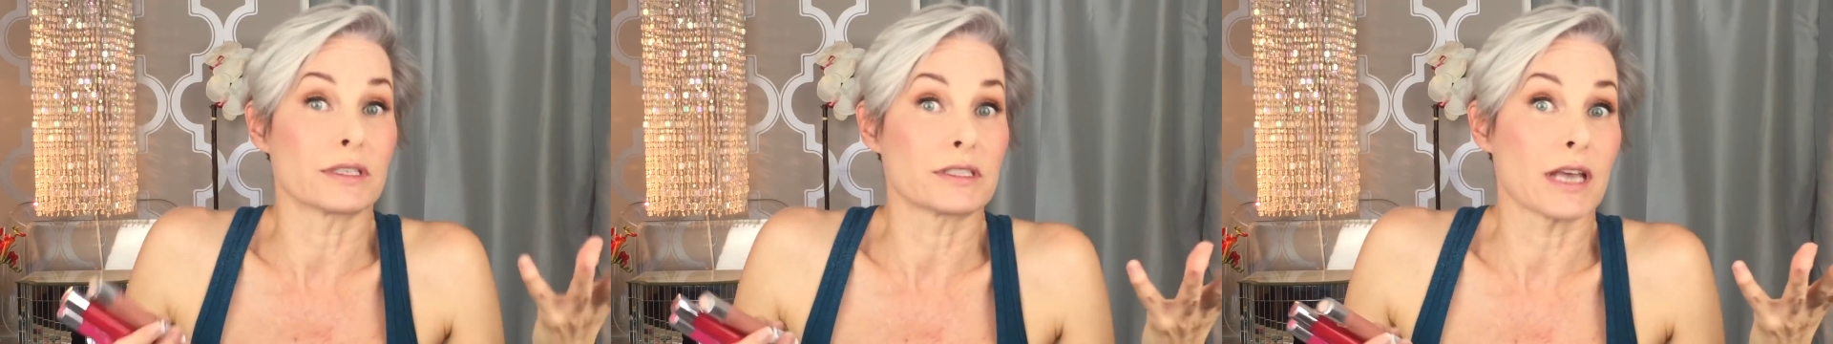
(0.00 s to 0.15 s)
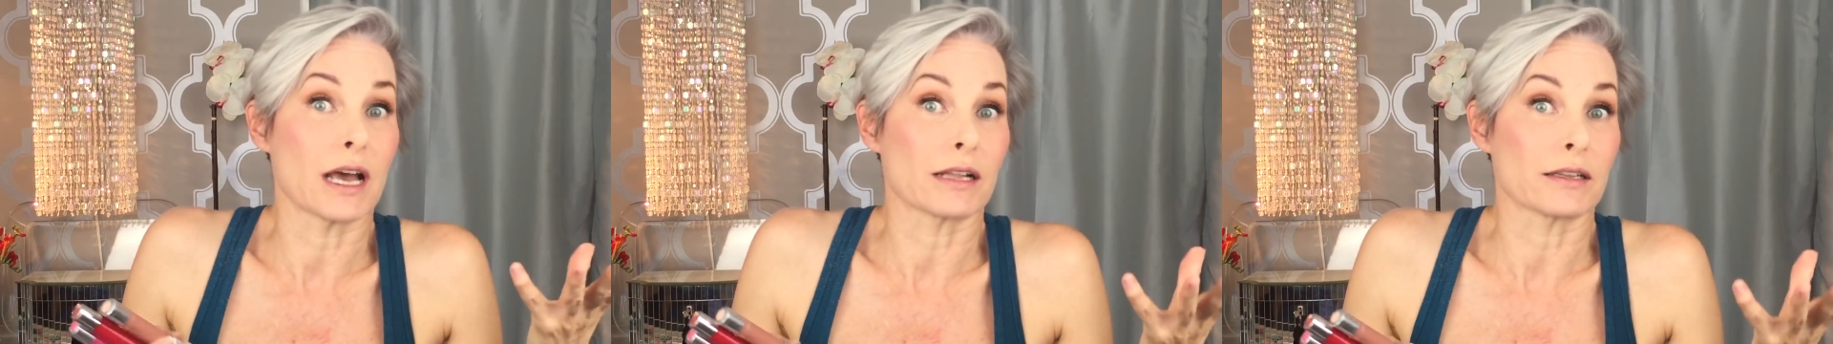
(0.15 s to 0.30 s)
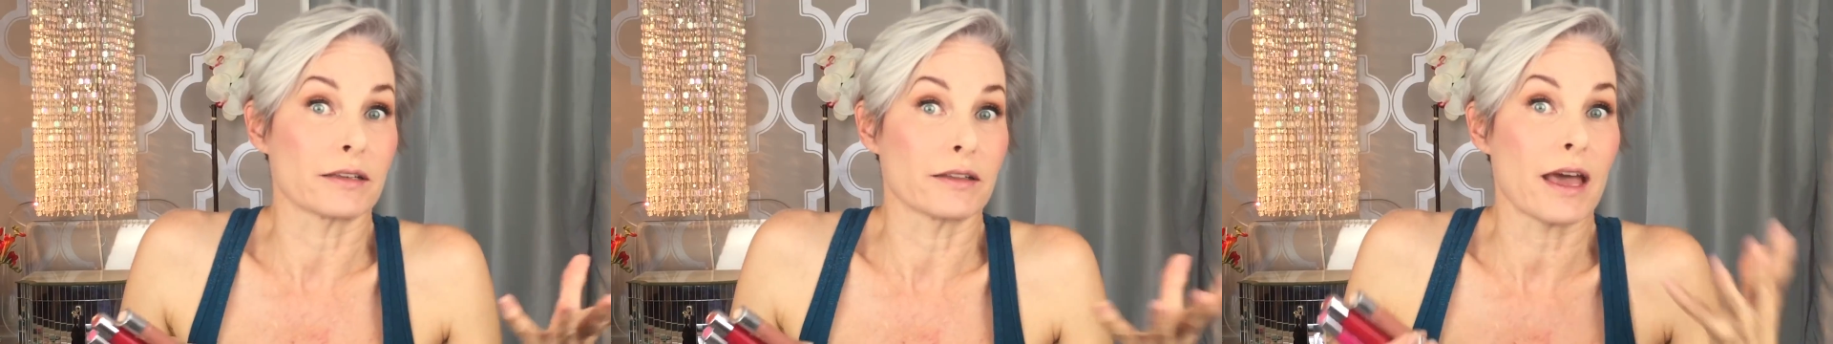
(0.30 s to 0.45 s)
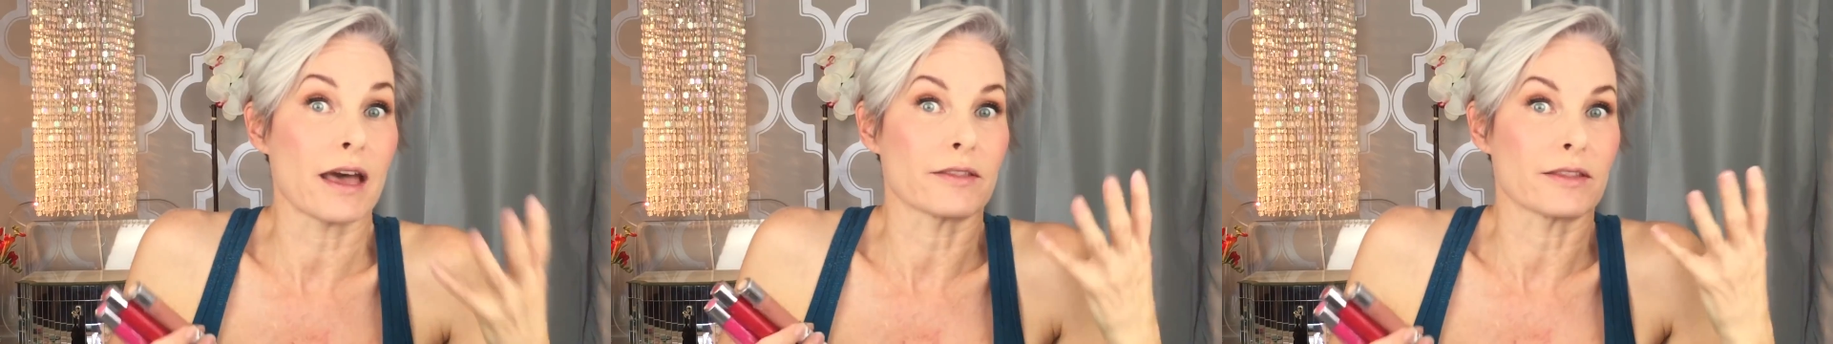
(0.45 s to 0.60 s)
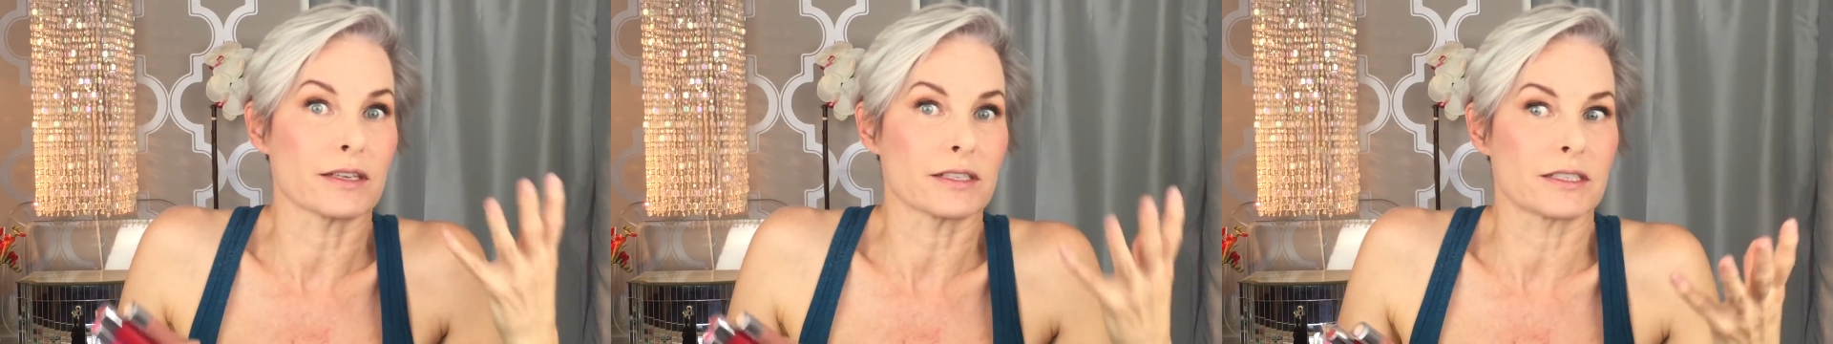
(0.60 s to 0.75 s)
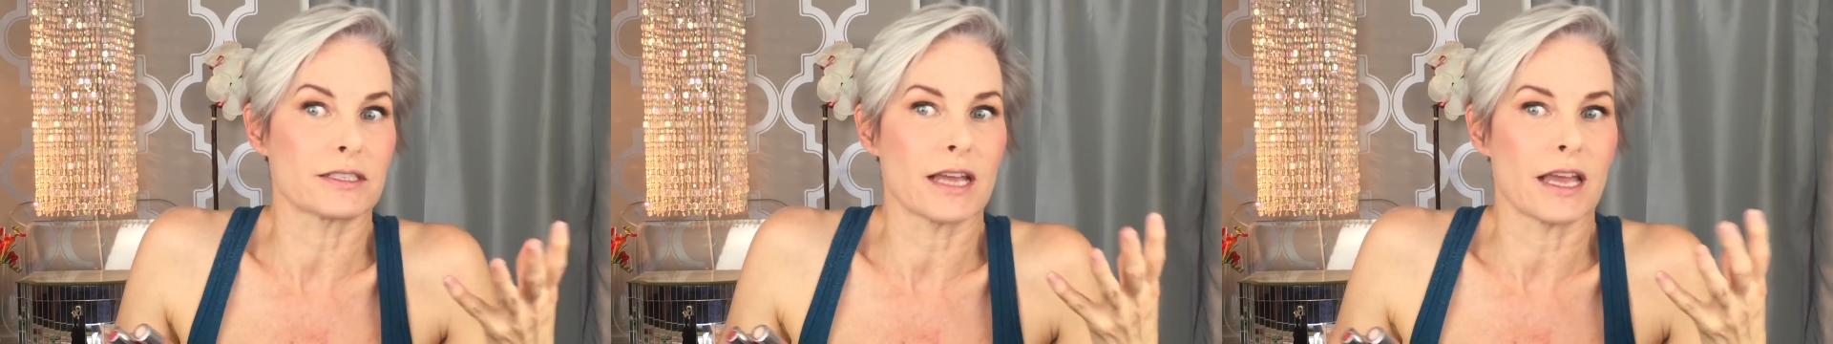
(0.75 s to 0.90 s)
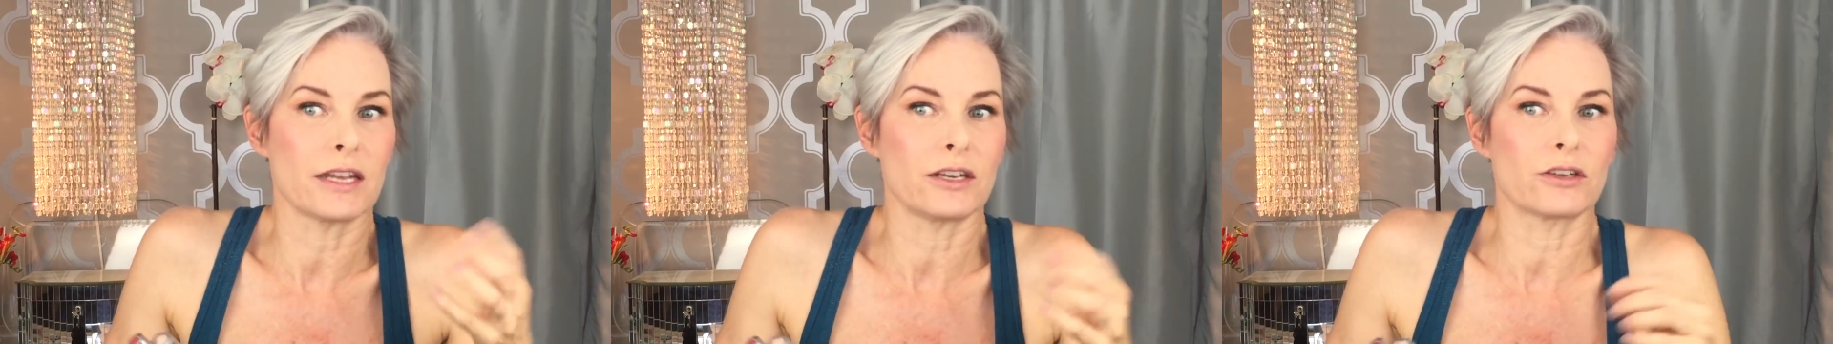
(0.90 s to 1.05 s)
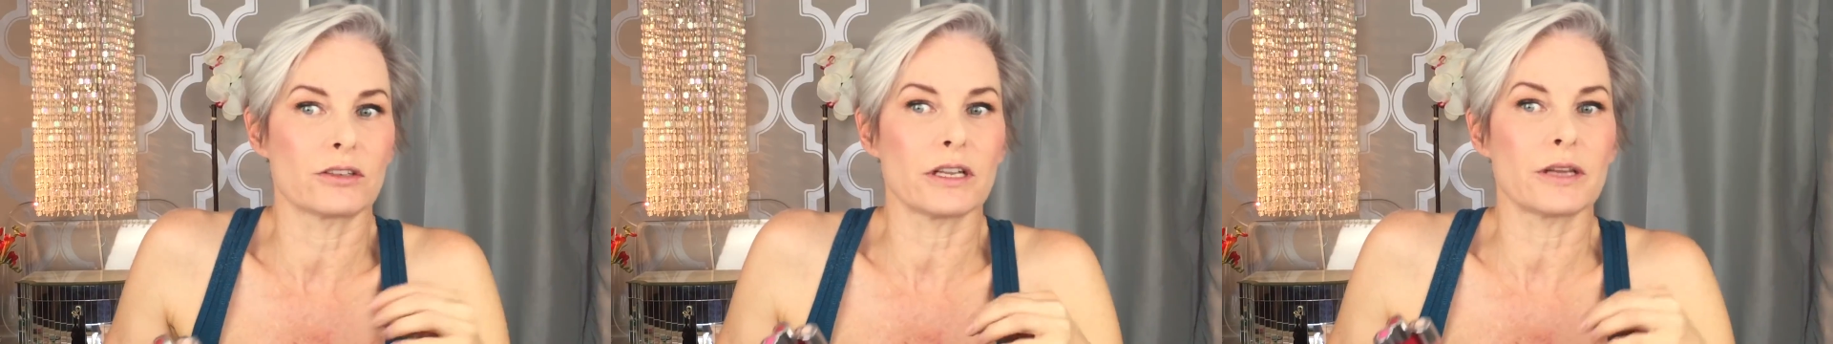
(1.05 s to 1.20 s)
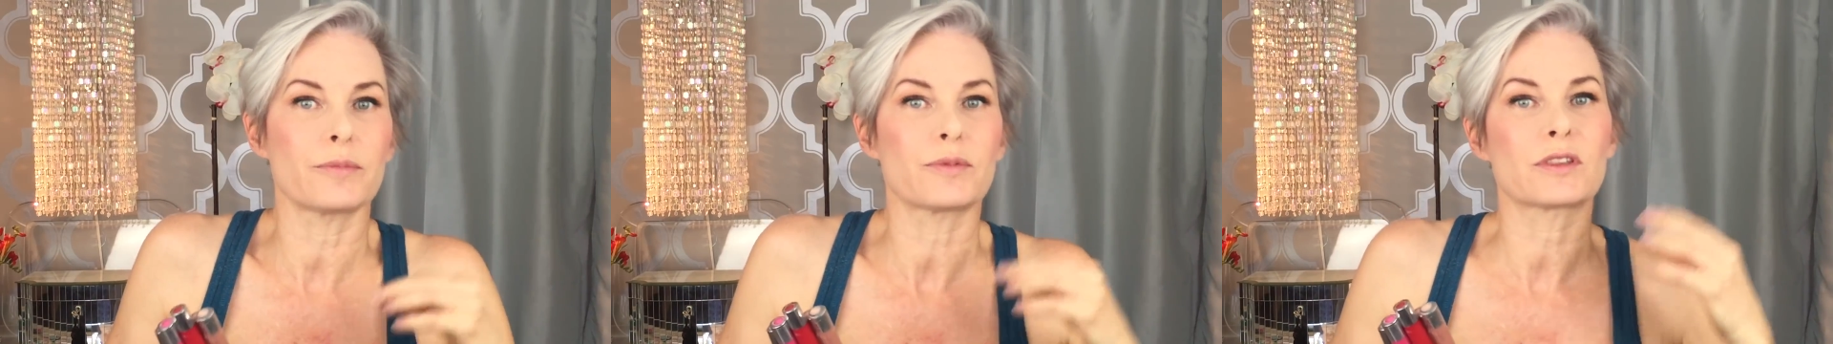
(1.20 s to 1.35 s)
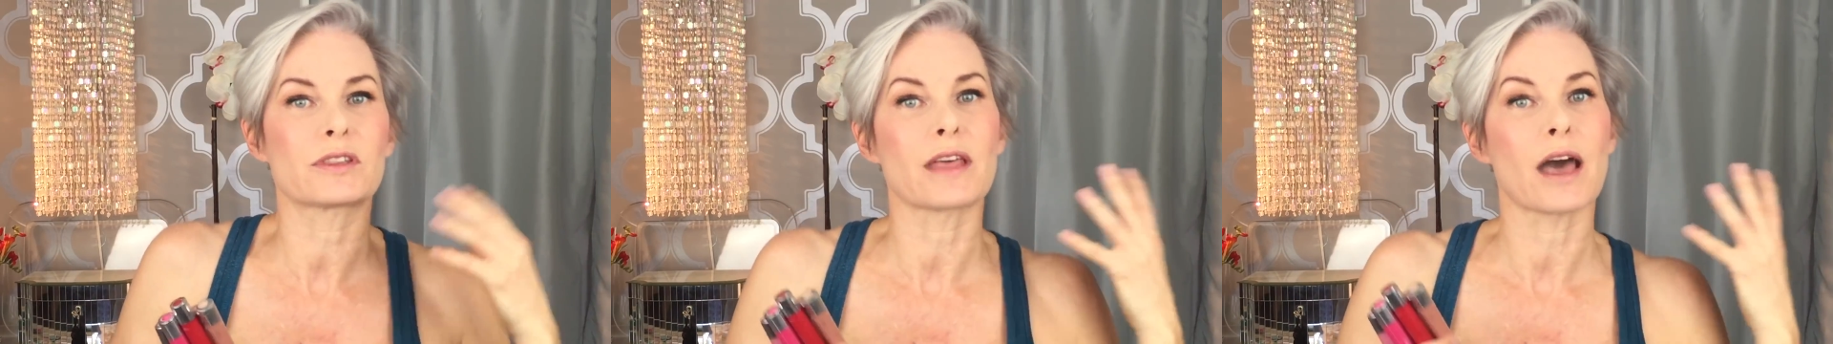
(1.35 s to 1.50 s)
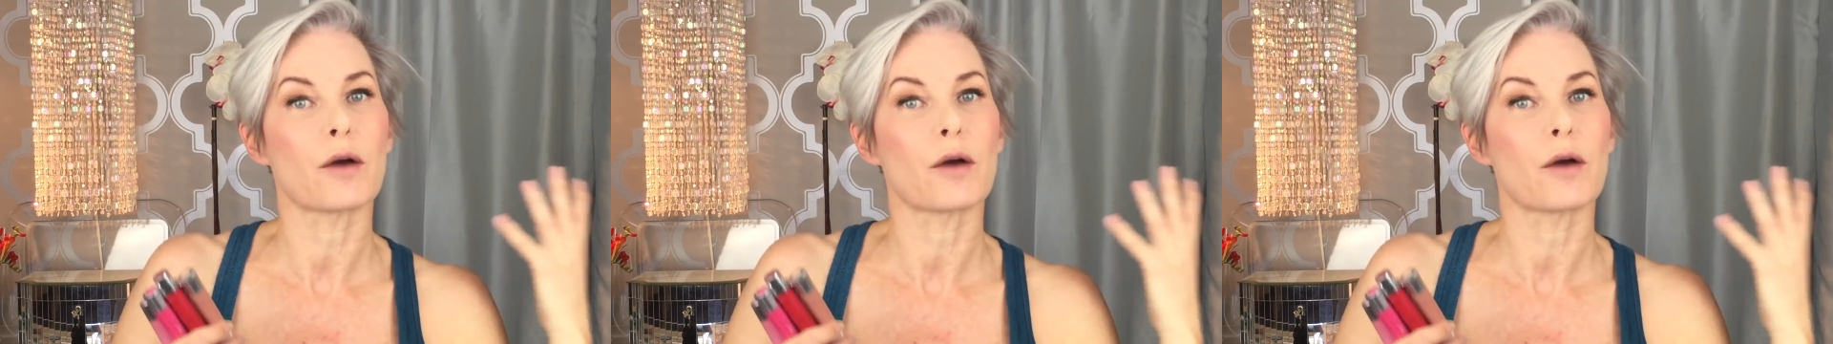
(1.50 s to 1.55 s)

exactly that. They stain your lips.